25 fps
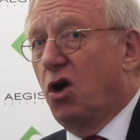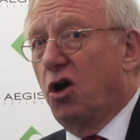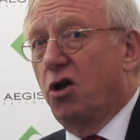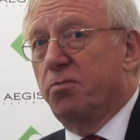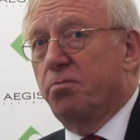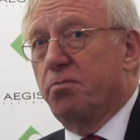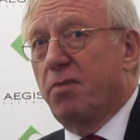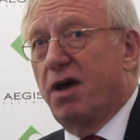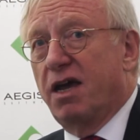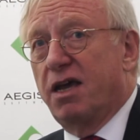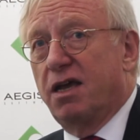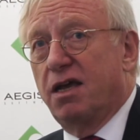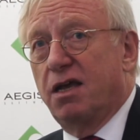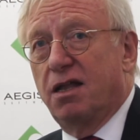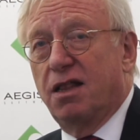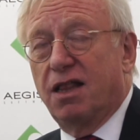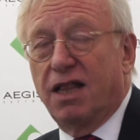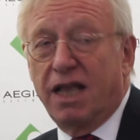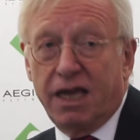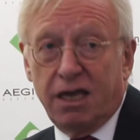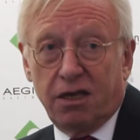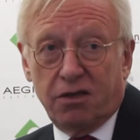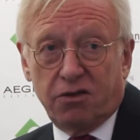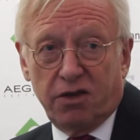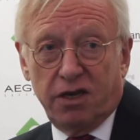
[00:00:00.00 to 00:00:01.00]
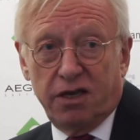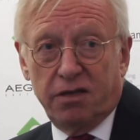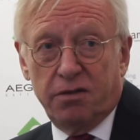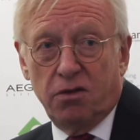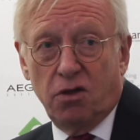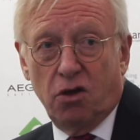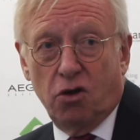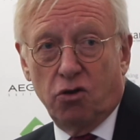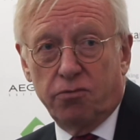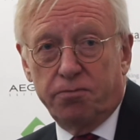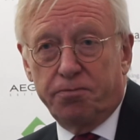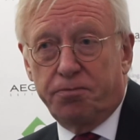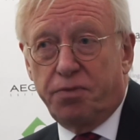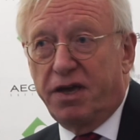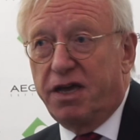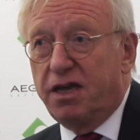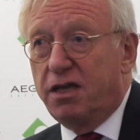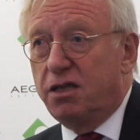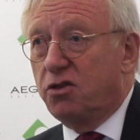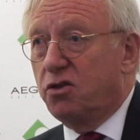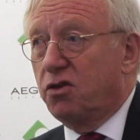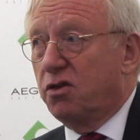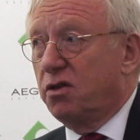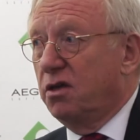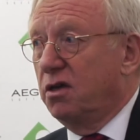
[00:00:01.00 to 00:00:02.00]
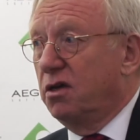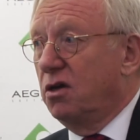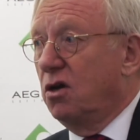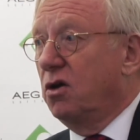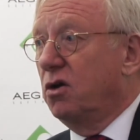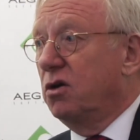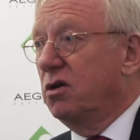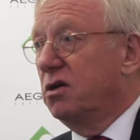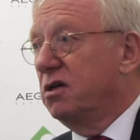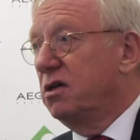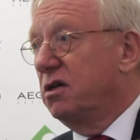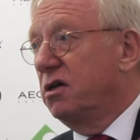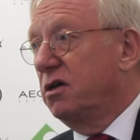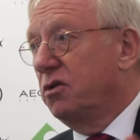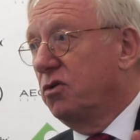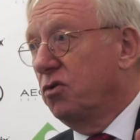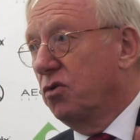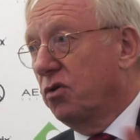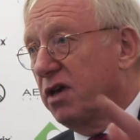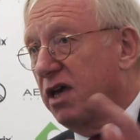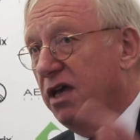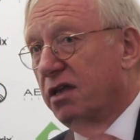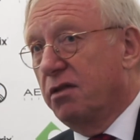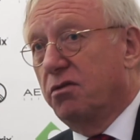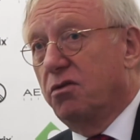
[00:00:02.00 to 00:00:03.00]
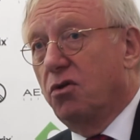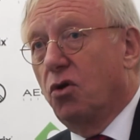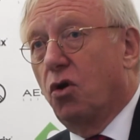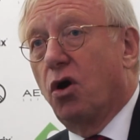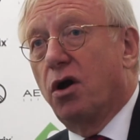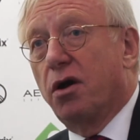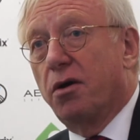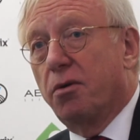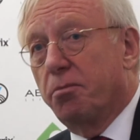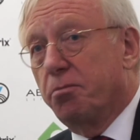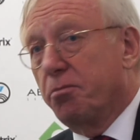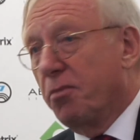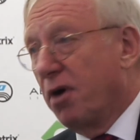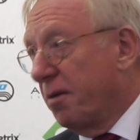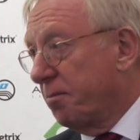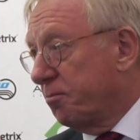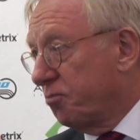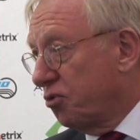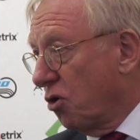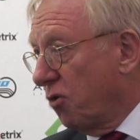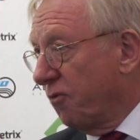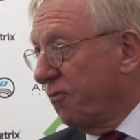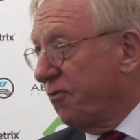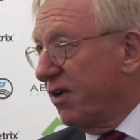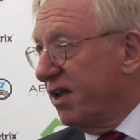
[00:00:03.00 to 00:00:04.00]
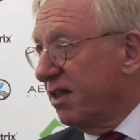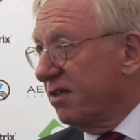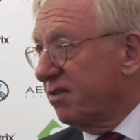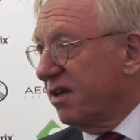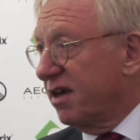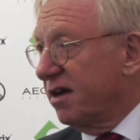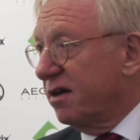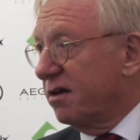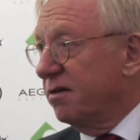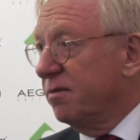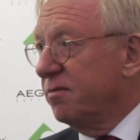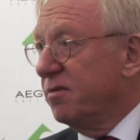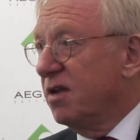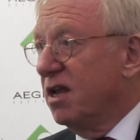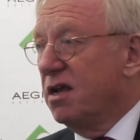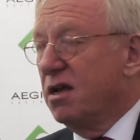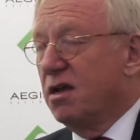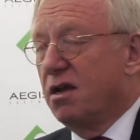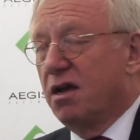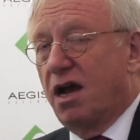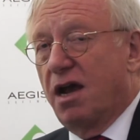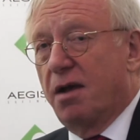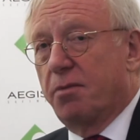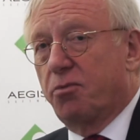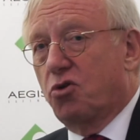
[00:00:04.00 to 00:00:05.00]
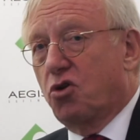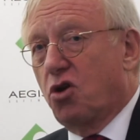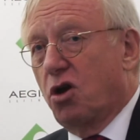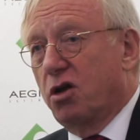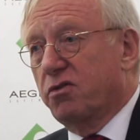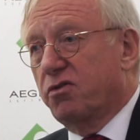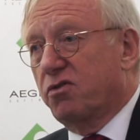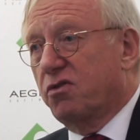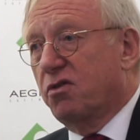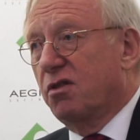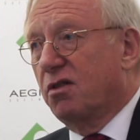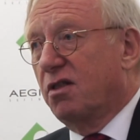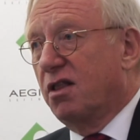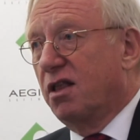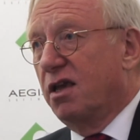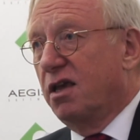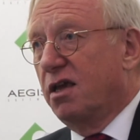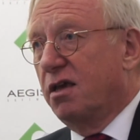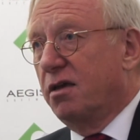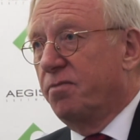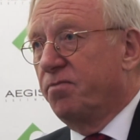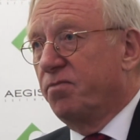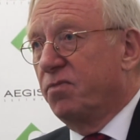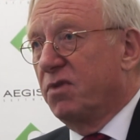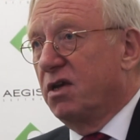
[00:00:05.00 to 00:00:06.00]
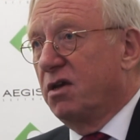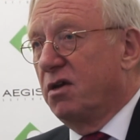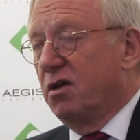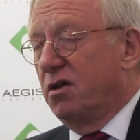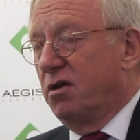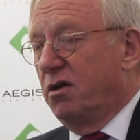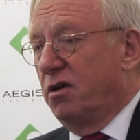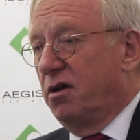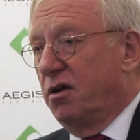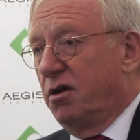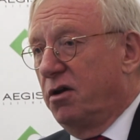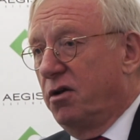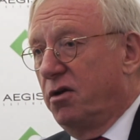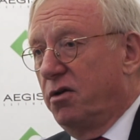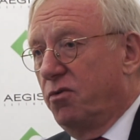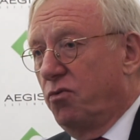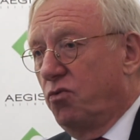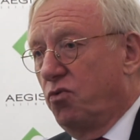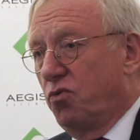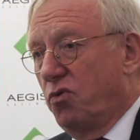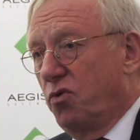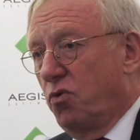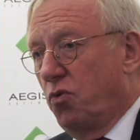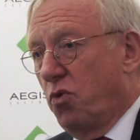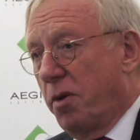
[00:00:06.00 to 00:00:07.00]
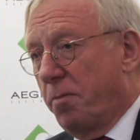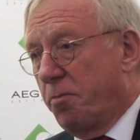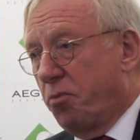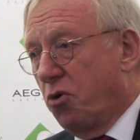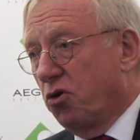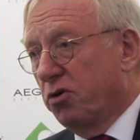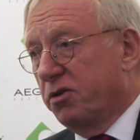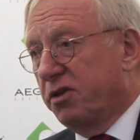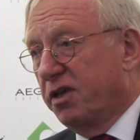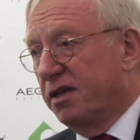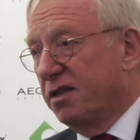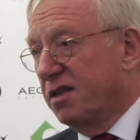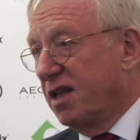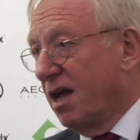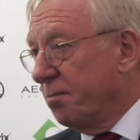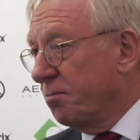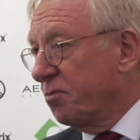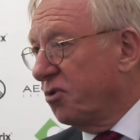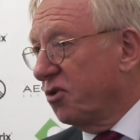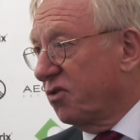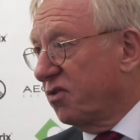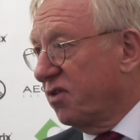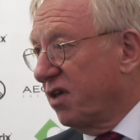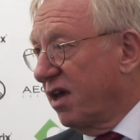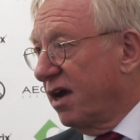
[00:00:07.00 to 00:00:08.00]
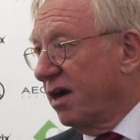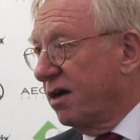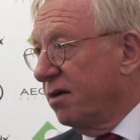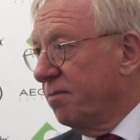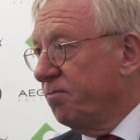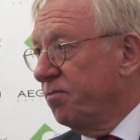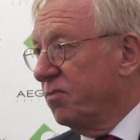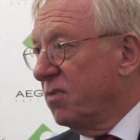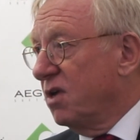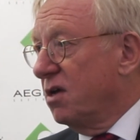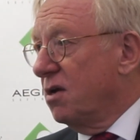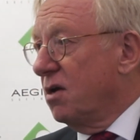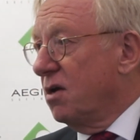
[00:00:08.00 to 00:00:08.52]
On my LinkedIn homepage. You can, or my profile there. I'm constantly reporting numbers there.